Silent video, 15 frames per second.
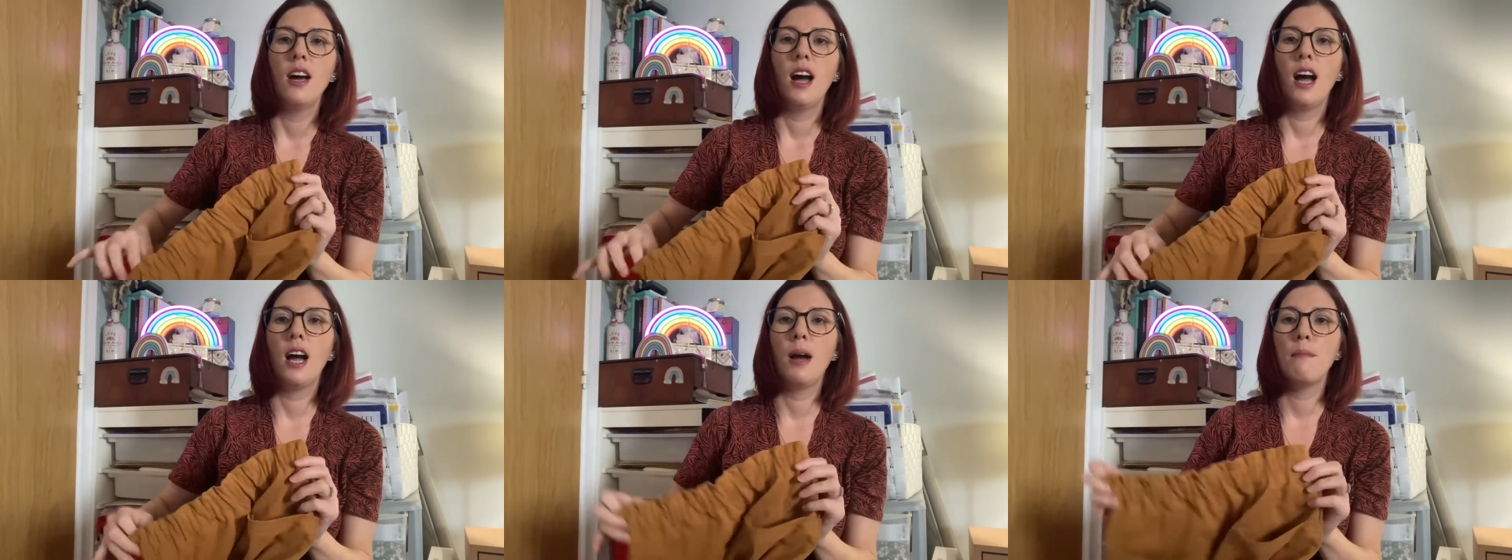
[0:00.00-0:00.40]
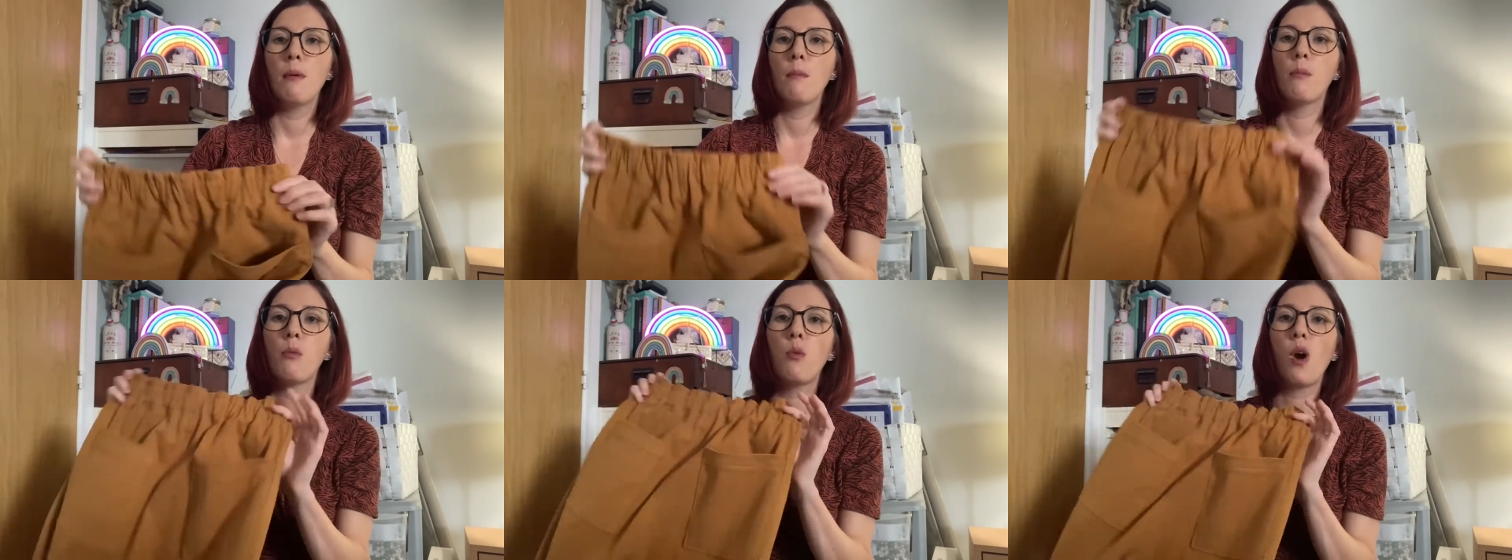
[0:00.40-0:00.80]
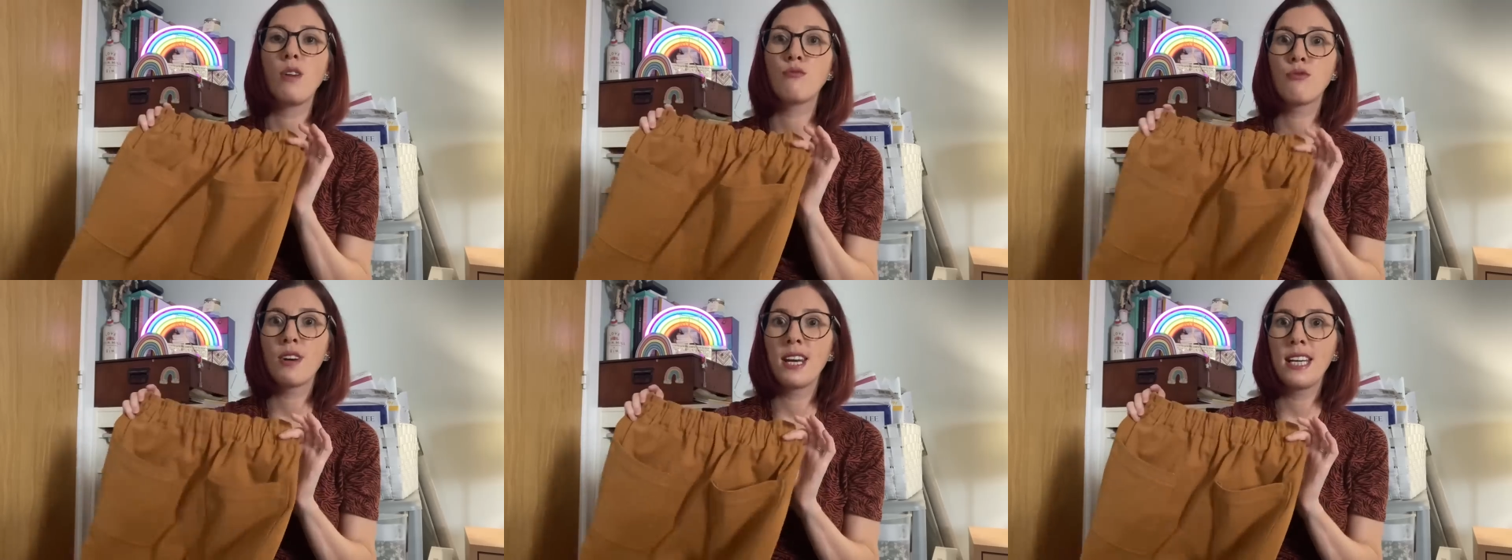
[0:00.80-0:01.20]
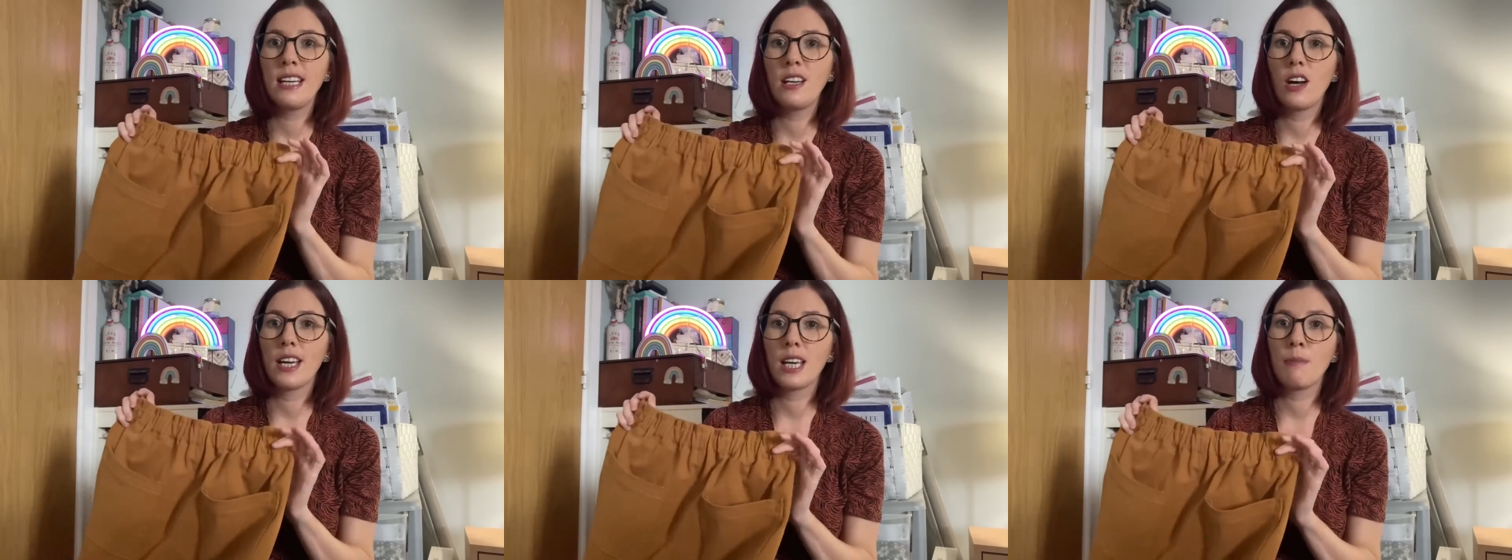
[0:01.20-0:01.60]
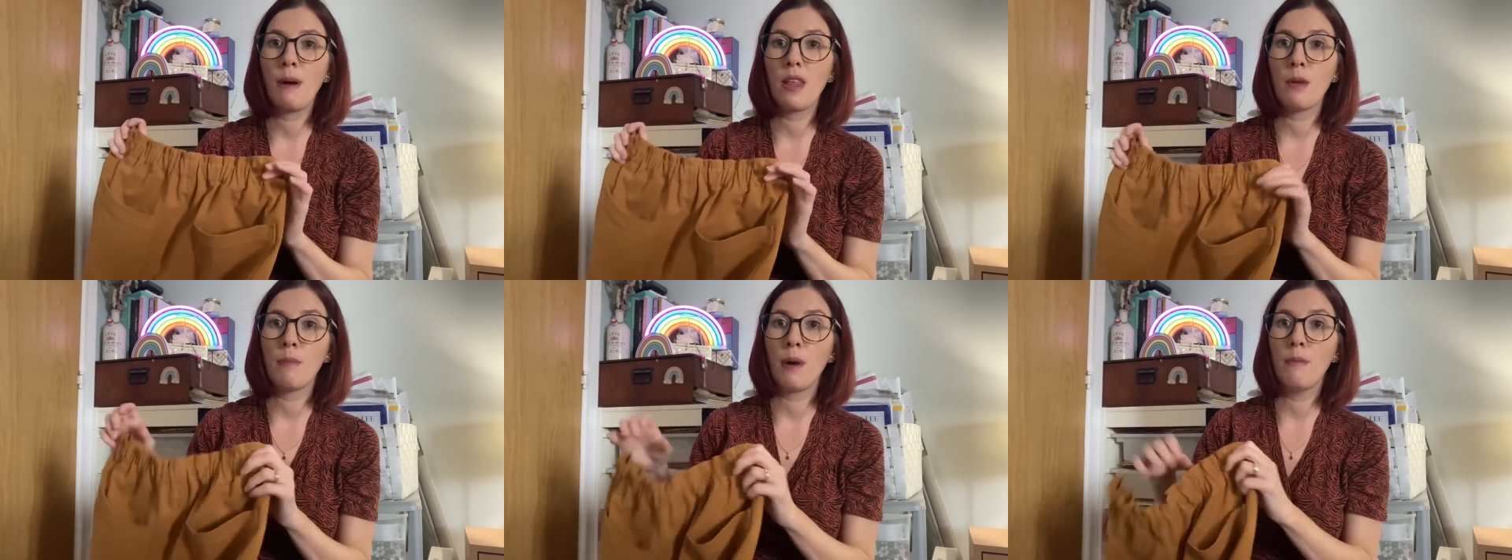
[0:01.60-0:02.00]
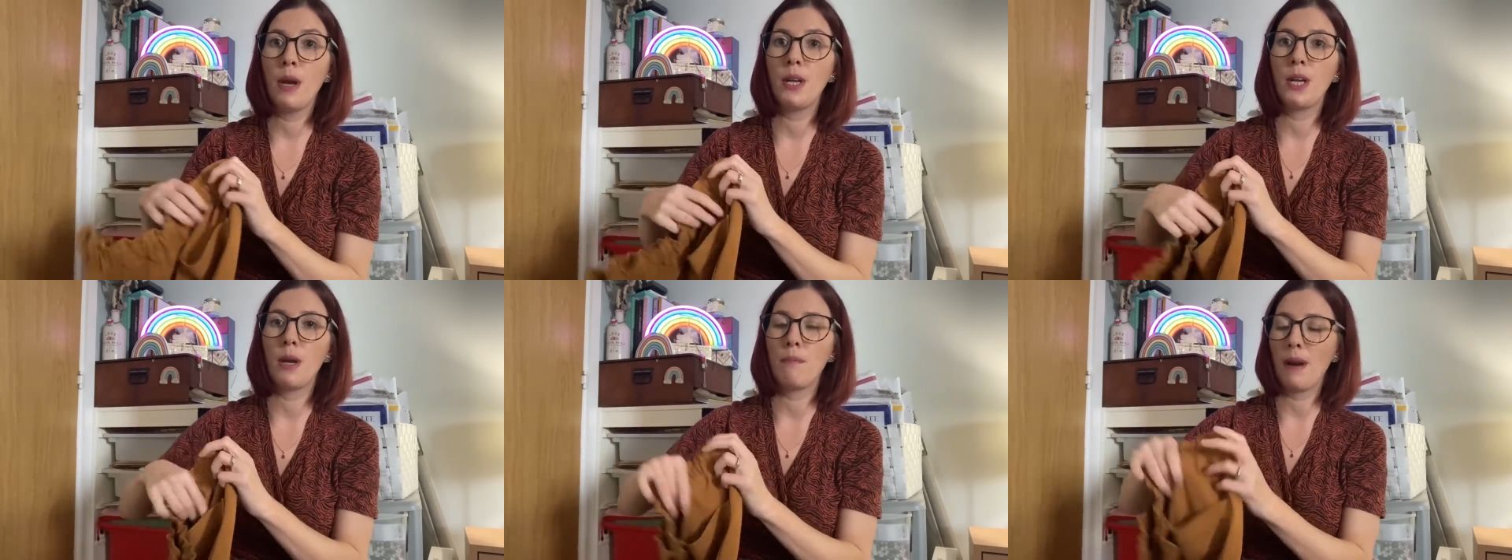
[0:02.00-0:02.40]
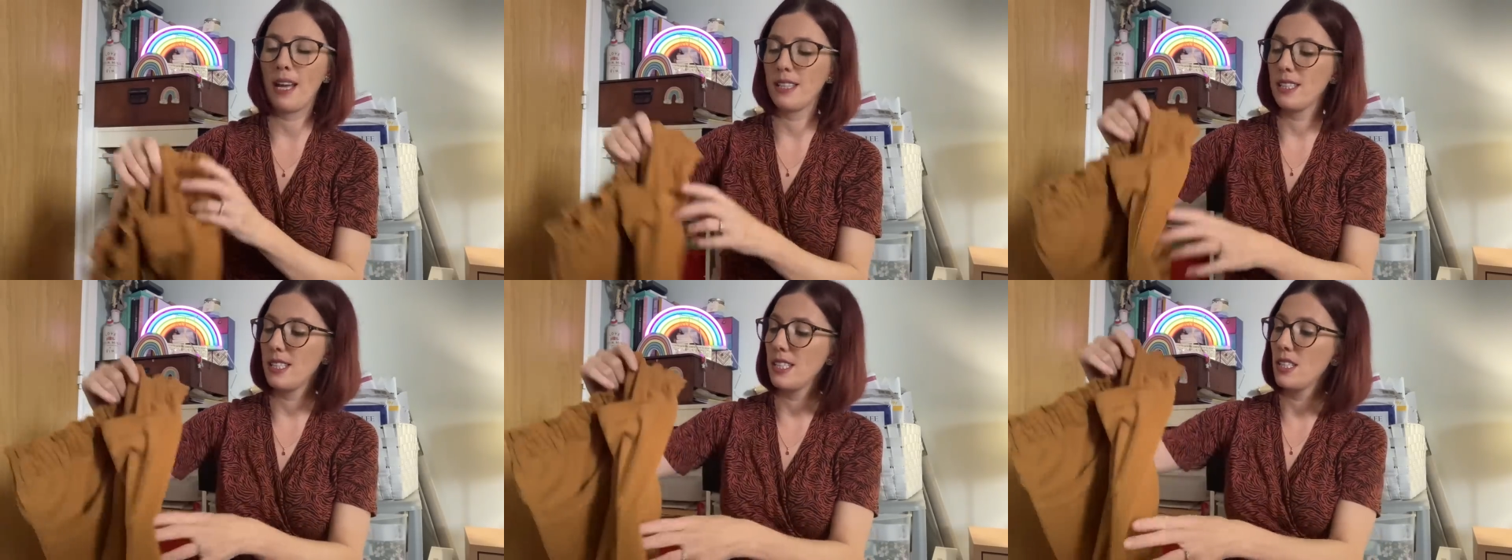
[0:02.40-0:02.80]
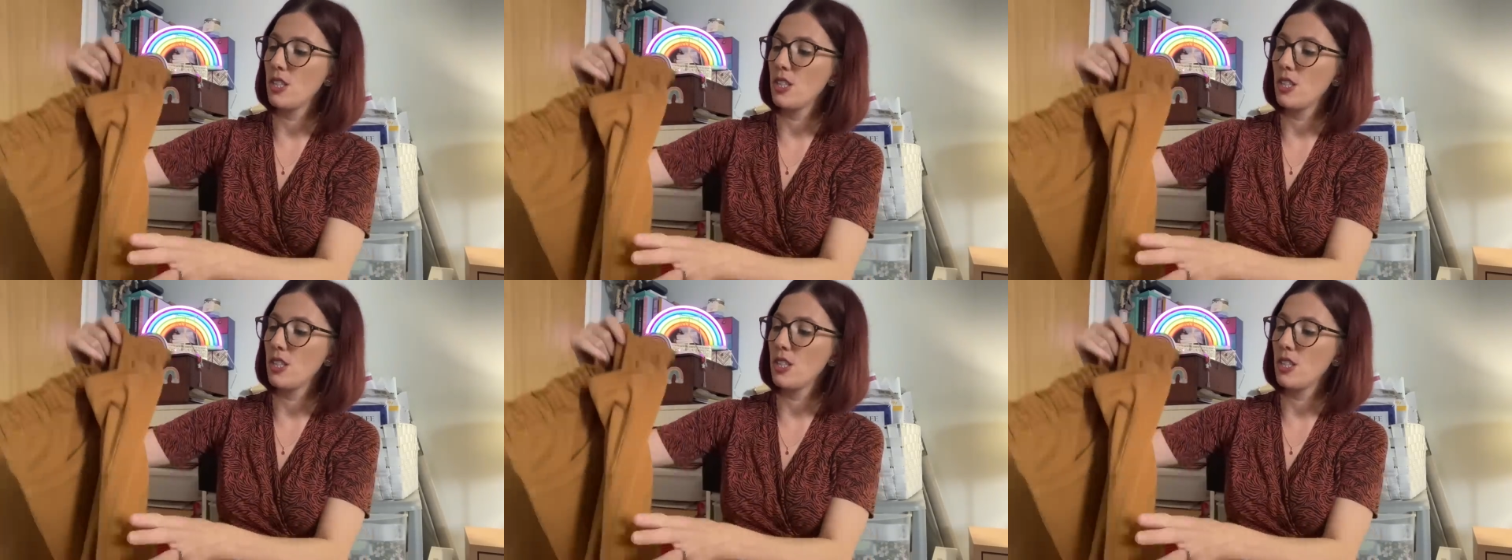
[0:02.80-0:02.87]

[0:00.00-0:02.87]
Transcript: um, what I really like about the Pomona pants is